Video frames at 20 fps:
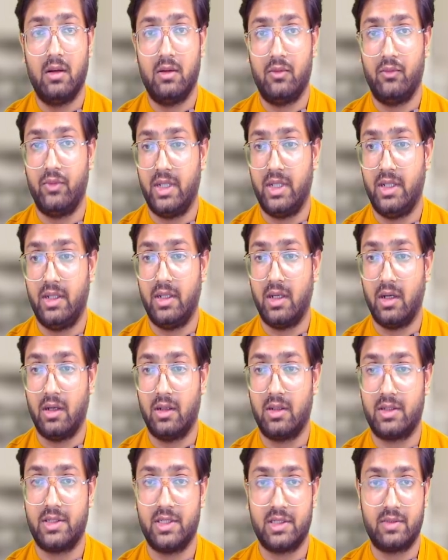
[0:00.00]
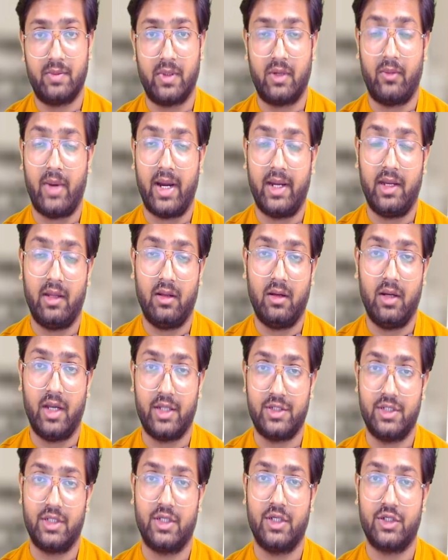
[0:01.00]
We are just providing the
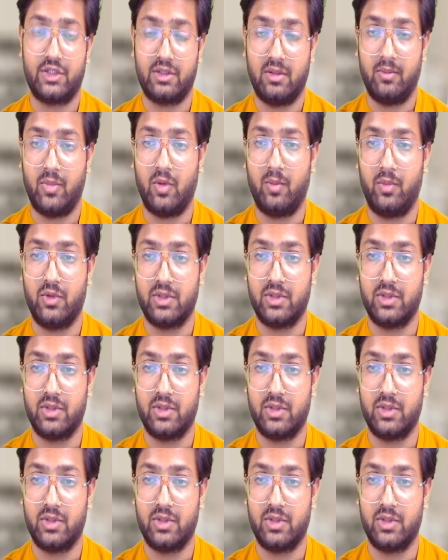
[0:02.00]
educational purpose.